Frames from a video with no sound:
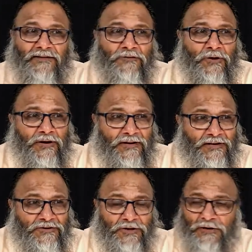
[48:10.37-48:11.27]
Is your
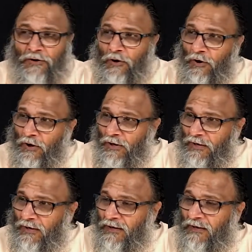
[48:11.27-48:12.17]
attention
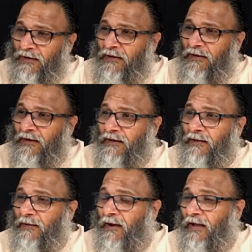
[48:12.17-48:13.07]
on
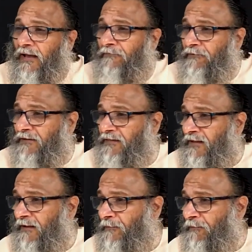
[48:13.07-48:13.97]

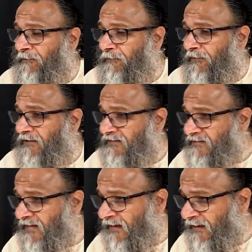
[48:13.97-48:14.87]
everything
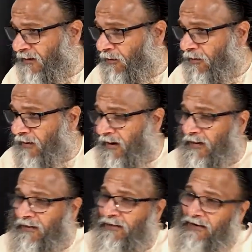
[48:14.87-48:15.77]
is there
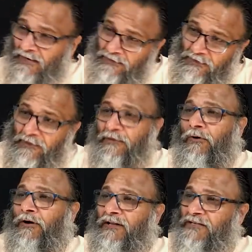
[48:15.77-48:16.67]
and yet
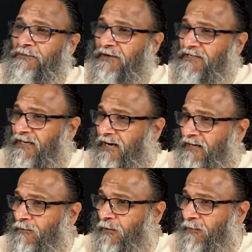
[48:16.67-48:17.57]
not
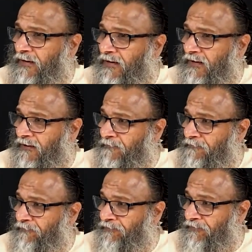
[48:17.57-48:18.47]
expressing at the moment?
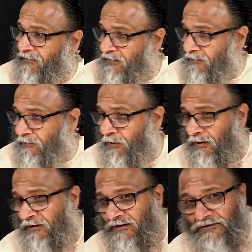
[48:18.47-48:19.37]
then
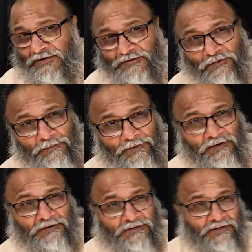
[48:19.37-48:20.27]
your attention is on
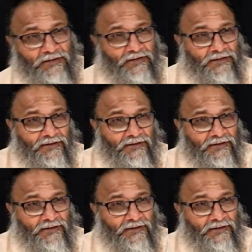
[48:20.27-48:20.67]
Prakriti.